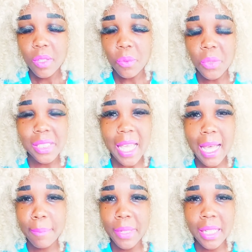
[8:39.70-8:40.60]
what's
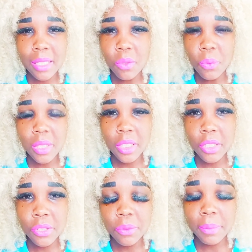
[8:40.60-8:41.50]
happening with
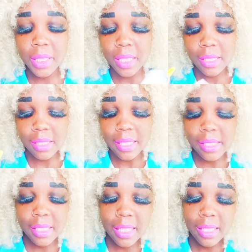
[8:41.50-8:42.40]
you because they
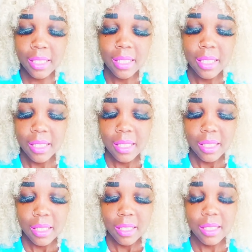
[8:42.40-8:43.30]
see
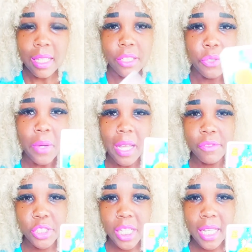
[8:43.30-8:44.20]
that you
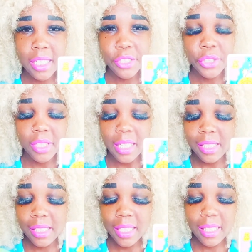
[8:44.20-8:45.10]
have changed. They
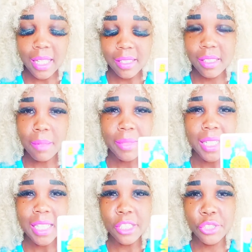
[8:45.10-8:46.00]
see that
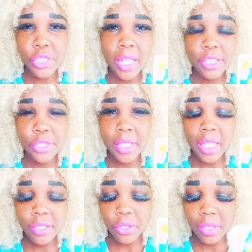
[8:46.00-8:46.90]
something is changing
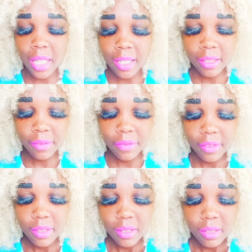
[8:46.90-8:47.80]
in your life,
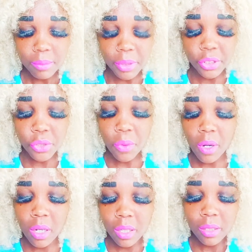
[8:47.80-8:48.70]
but you
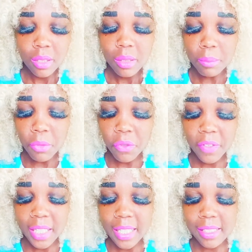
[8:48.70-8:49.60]
are
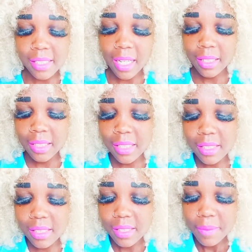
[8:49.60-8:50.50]
moving in
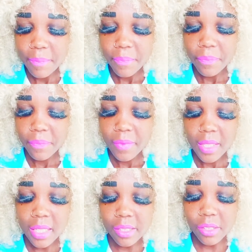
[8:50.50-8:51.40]
silence.
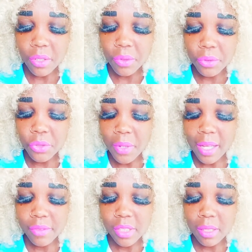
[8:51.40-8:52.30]
And so you
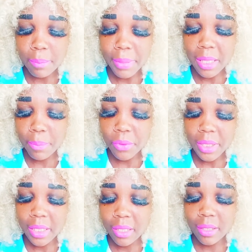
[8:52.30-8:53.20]
have some people
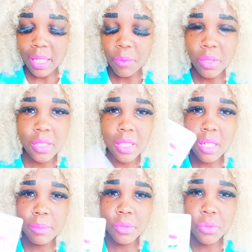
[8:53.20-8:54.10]
here that want to
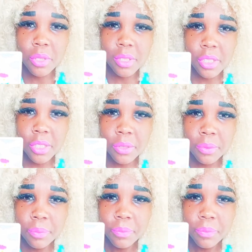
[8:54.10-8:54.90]
come towards you